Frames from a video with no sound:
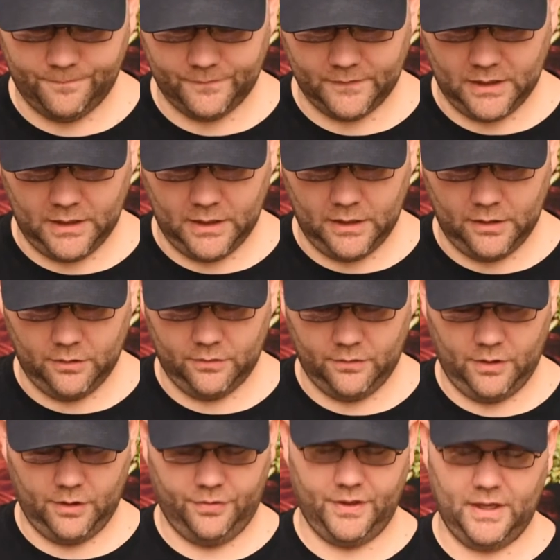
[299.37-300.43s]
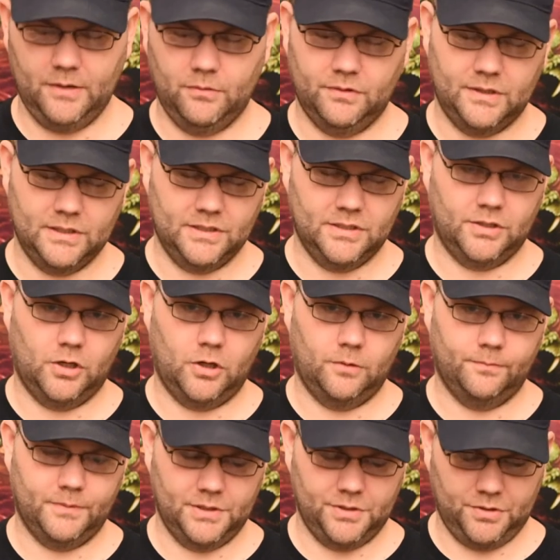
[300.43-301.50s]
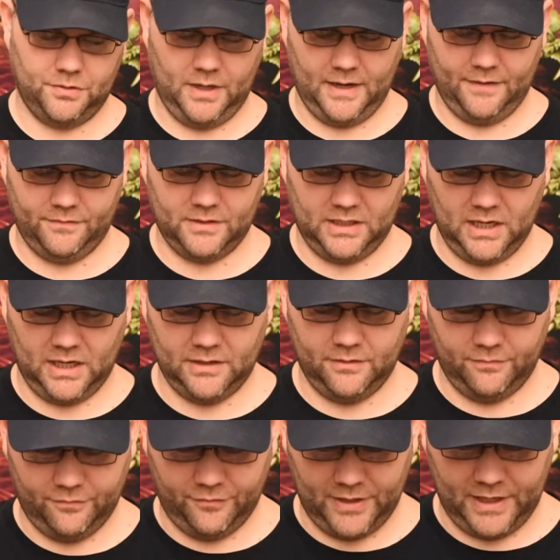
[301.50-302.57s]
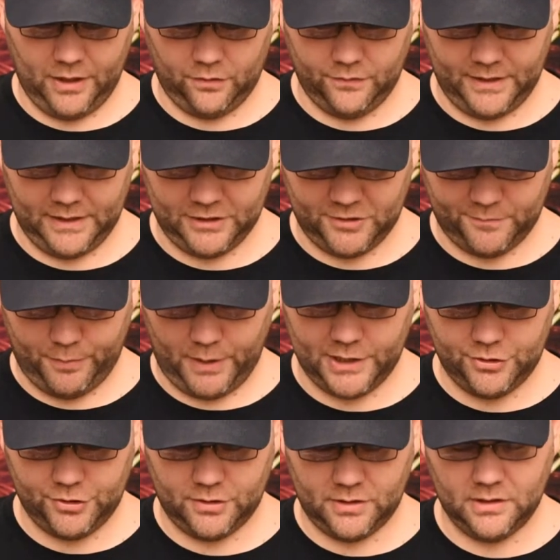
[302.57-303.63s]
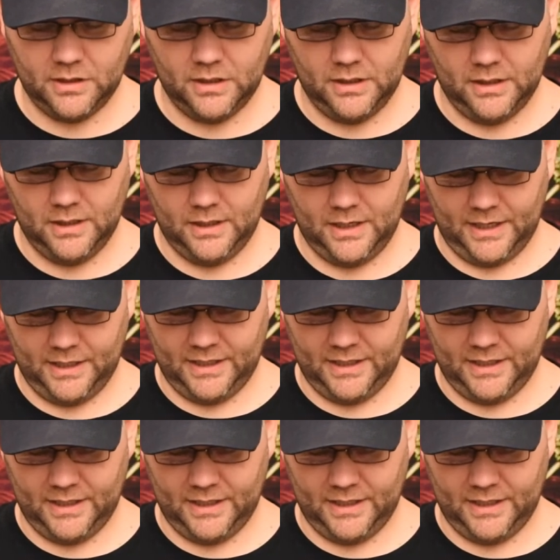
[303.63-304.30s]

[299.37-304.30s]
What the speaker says: The thing with this sculpt is you have to kind of nail the expression and